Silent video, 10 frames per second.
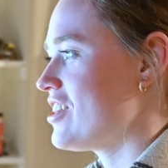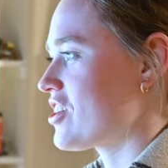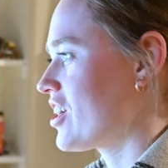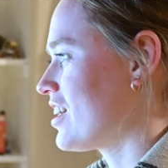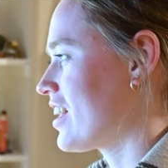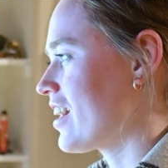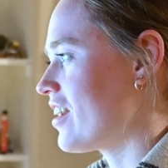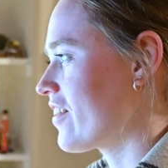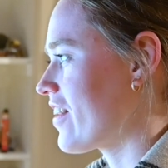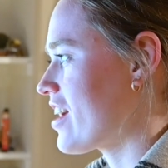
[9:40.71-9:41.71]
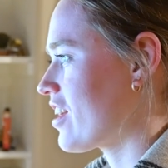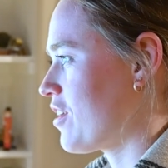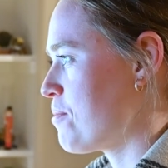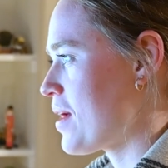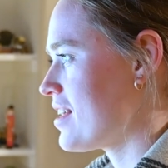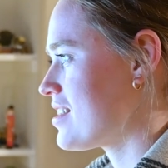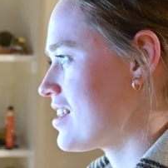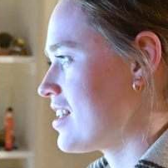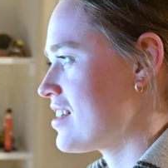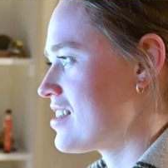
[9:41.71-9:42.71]
journaling on a regular
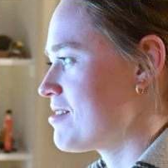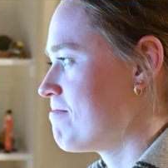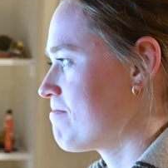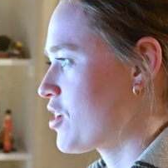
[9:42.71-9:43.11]
basis,